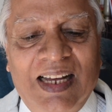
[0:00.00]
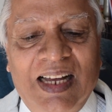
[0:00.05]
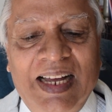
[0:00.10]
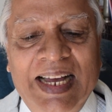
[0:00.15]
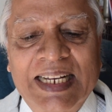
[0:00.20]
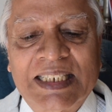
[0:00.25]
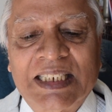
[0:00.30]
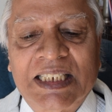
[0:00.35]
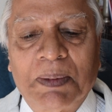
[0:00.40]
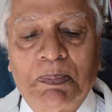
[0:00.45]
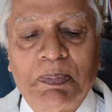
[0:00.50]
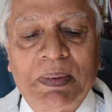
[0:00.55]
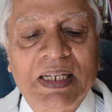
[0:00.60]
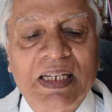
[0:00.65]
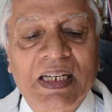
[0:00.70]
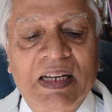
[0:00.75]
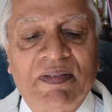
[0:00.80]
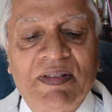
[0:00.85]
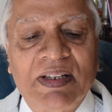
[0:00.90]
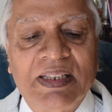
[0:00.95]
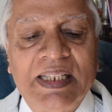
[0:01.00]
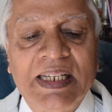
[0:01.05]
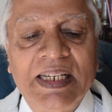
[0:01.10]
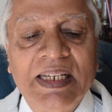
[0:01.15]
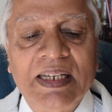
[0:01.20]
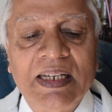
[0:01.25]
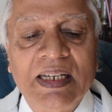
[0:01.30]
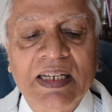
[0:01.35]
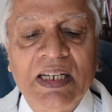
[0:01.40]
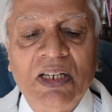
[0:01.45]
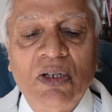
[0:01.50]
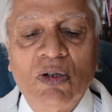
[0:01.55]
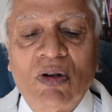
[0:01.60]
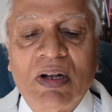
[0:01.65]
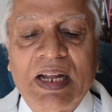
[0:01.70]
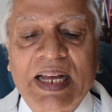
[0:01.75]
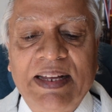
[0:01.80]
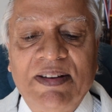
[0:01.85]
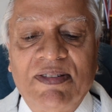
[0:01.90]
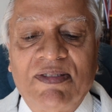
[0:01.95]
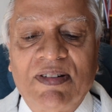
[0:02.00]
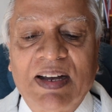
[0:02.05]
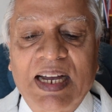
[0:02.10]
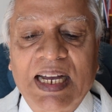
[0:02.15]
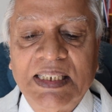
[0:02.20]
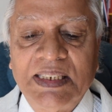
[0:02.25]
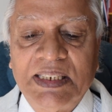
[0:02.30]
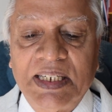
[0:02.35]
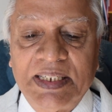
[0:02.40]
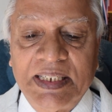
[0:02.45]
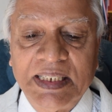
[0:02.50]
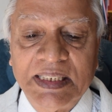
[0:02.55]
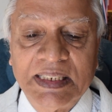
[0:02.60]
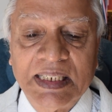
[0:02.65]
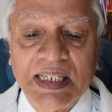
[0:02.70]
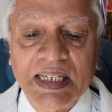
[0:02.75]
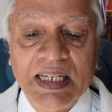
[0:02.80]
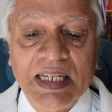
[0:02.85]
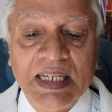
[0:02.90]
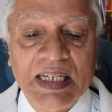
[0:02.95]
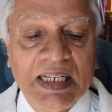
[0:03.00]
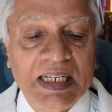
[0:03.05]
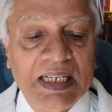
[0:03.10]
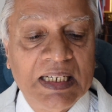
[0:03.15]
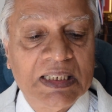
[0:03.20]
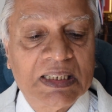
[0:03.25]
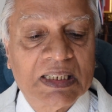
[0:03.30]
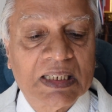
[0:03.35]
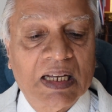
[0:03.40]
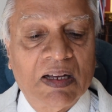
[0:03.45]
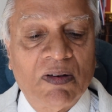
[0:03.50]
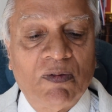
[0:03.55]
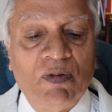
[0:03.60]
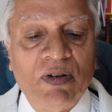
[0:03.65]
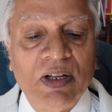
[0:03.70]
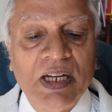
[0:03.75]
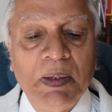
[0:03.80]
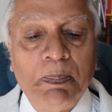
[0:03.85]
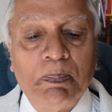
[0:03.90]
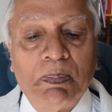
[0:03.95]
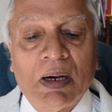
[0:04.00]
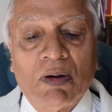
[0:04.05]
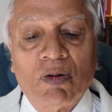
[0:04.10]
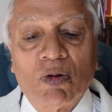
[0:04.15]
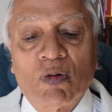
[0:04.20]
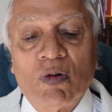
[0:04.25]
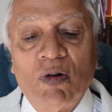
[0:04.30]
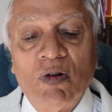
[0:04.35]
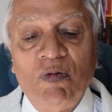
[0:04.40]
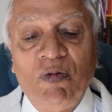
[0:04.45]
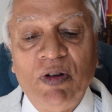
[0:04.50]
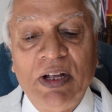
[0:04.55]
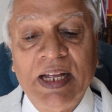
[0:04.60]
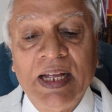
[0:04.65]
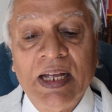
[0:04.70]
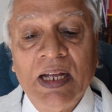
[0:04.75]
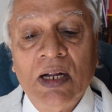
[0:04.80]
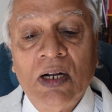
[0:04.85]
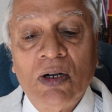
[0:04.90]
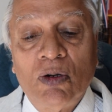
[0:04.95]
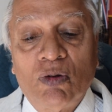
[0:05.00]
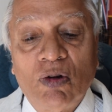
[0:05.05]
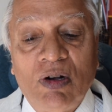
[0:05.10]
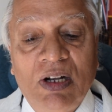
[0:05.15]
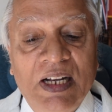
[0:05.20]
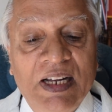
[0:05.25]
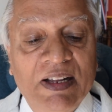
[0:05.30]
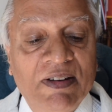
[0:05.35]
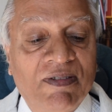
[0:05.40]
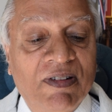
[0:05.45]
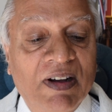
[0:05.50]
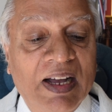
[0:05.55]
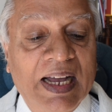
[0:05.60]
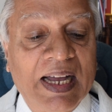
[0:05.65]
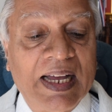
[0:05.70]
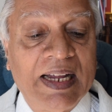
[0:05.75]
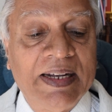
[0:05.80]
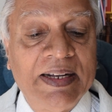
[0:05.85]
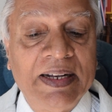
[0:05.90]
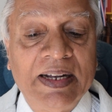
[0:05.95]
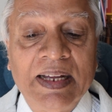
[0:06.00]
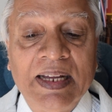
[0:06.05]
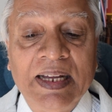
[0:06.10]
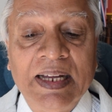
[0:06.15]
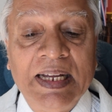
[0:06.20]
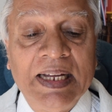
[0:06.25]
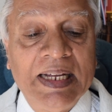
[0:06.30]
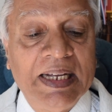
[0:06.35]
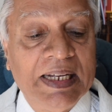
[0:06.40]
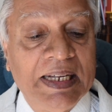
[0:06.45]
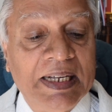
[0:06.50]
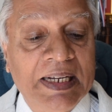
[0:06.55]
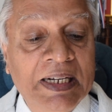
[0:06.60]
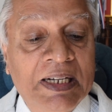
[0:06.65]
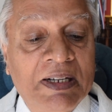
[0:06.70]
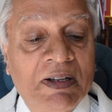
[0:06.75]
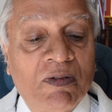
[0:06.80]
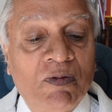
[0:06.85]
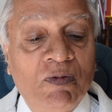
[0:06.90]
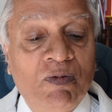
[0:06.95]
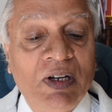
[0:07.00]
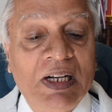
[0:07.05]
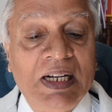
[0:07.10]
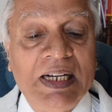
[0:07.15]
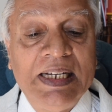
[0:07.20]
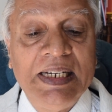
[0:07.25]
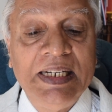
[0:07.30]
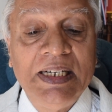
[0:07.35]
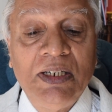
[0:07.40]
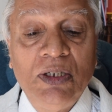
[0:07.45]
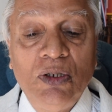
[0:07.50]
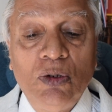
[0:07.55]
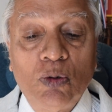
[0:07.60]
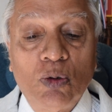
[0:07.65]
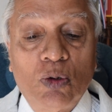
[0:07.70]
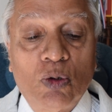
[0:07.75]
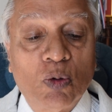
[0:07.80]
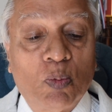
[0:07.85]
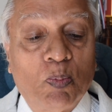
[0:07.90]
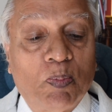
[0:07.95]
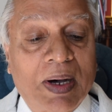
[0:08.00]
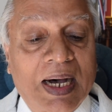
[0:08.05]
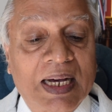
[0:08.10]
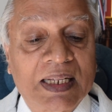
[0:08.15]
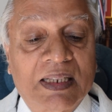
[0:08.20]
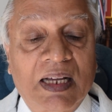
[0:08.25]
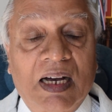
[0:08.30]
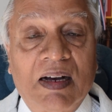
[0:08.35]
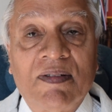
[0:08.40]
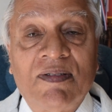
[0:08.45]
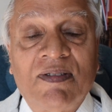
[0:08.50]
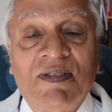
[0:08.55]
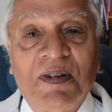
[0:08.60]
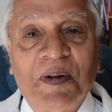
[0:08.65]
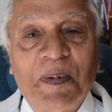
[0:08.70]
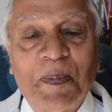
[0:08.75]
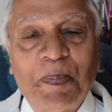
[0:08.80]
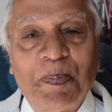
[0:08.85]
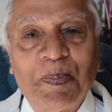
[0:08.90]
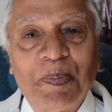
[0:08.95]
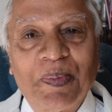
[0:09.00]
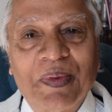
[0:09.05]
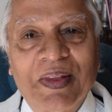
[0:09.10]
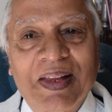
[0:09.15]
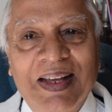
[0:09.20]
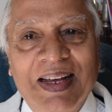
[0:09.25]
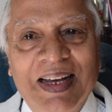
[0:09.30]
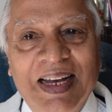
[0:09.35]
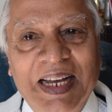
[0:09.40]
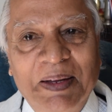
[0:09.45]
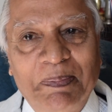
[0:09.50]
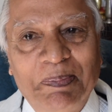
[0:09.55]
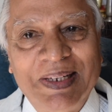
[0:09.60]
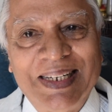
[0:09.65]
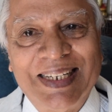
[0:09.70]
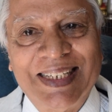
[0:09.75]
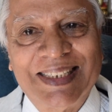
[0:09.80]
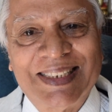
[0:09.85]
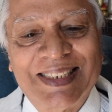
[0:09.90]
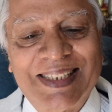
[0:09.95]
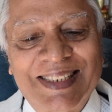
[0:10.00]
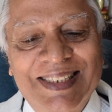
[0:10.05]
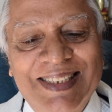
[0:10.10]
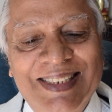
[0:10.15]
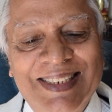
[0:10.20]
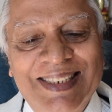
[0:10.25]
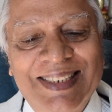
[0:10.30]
Accepting everything in your life as it is a very powerful way to live, and it will lead you to path of happiness.